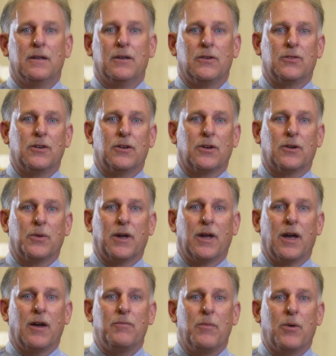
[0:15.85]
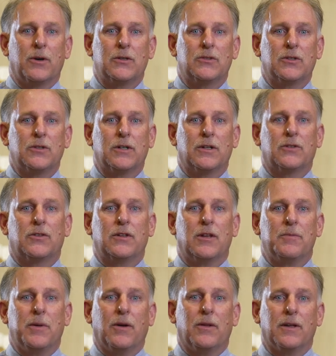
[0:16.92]
This year, we have more students in
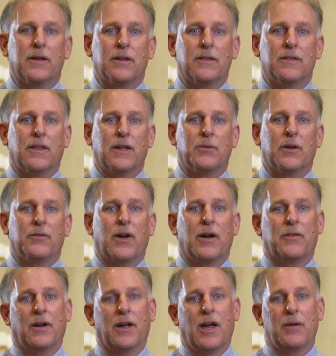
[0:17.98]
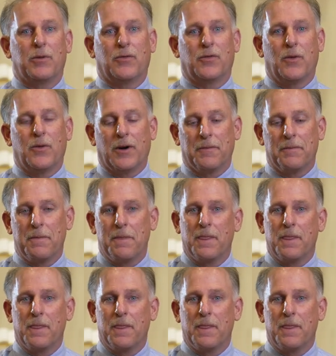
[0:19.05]
the building than we've ever had before.